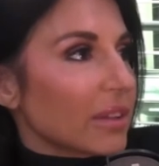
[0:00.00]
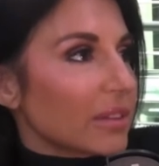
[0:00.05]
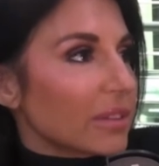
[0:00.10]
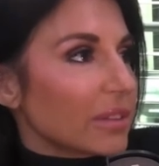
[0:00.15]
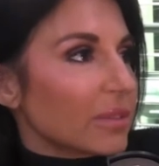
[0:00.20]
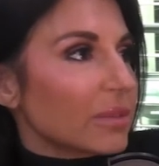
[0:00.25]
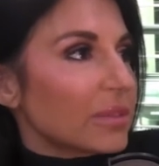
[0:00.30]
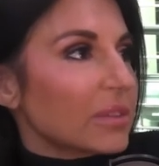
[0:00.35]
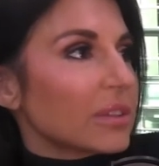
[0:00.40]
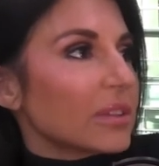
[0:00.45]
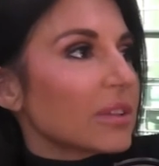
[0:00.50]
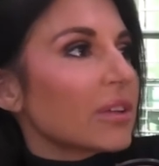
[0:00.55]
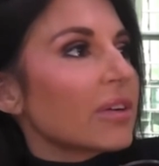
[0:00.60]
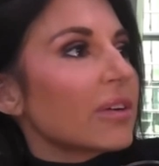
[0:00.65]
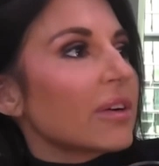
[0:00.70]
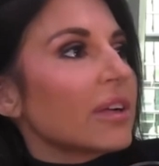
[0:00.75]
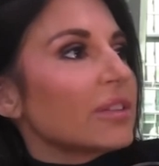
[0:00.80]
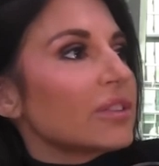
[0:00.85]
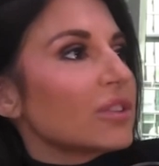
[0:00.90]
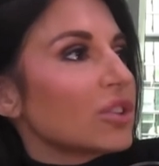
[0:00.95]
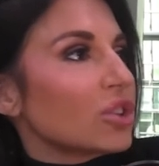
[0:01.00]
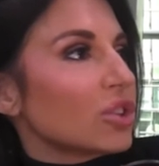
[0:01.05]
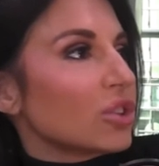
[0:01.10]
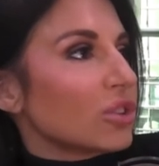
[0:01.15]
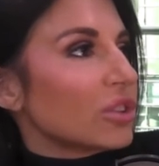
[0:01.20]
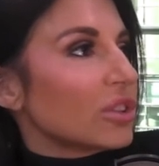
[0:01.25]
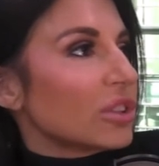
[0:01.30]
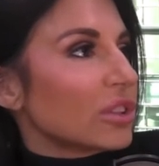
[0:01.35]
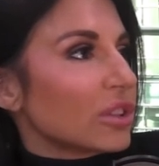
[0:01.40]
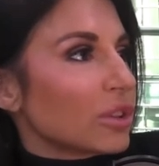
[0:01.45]
Where
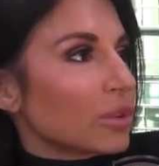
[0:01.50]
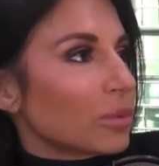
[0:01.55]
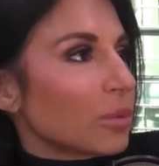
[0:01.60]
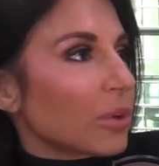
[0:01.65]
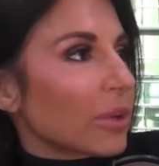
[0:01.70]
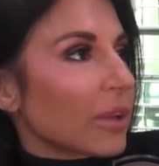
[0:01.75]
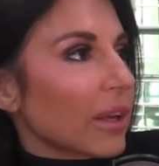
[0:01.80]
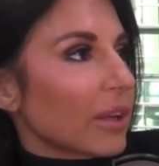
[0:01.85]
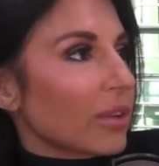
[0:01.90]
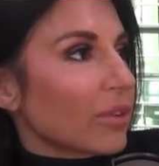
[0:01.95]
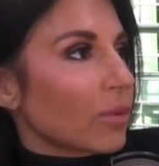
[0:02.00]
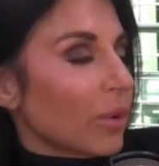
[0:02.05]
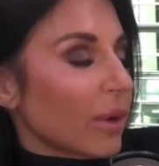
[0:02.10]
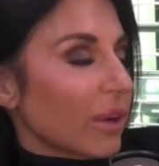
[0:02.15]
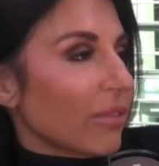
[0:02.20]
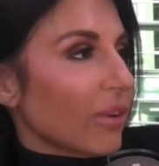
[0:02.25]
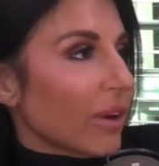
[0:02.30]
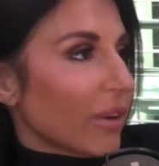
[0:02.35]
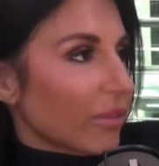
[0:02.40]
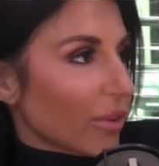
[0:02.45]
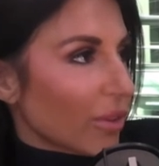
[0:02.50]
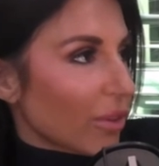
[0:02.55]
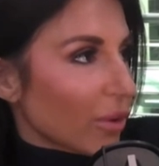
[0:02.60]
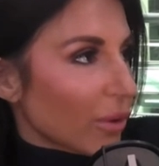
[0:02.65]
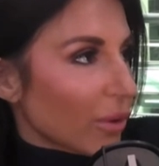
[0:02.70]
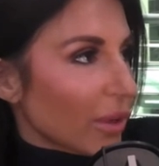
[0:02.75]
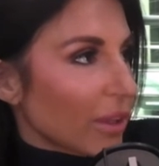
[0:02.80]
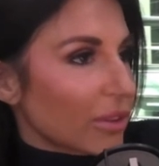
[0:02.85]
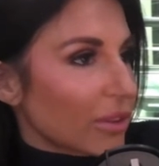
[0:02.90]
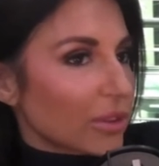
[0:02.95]
institutions, it's more like 25 to
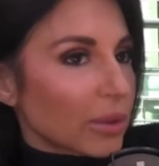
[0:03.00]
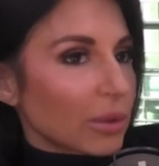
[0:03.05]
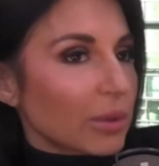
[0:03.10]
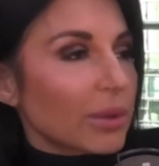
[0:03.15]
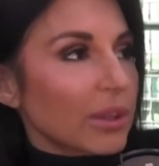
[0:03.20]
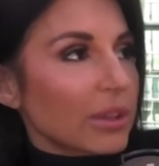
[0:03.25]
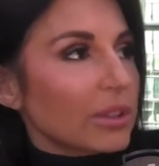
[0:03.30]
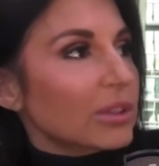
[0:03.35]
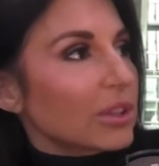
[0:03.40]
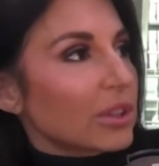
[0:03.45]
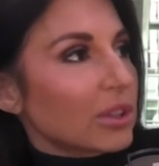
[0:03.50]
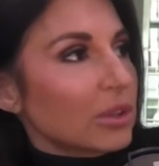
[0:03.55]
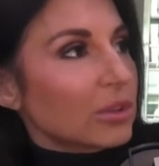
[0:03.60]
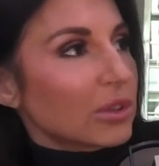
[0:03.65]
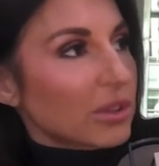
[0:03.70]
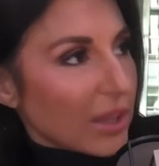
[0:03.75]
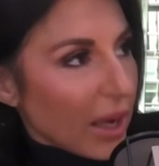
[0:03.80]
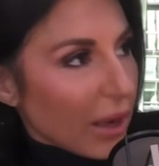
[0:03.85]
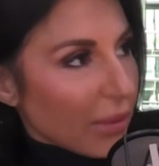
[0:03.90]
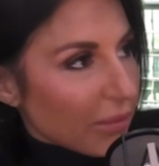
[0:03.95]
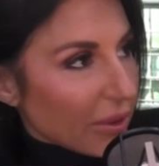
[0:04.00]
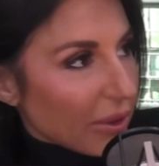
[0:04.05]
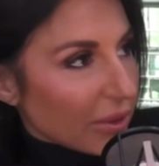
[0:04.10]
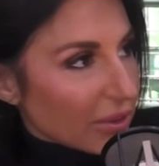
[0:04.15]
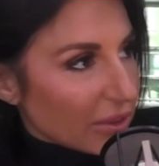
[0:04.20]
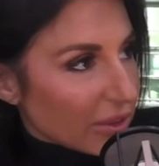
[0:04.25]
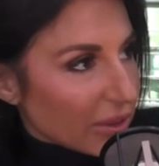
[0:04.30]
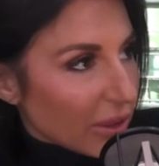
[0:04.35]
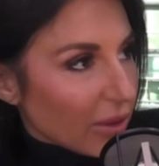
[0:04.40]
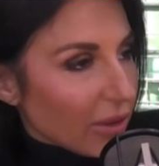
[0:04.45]
30. So there's a huge gap there
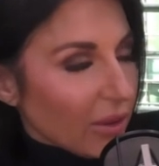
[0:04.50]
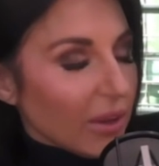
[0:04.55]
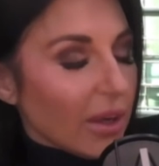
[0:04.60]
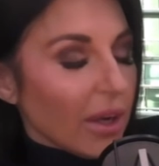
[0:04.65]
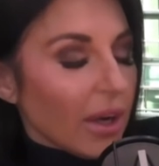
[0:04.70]
still.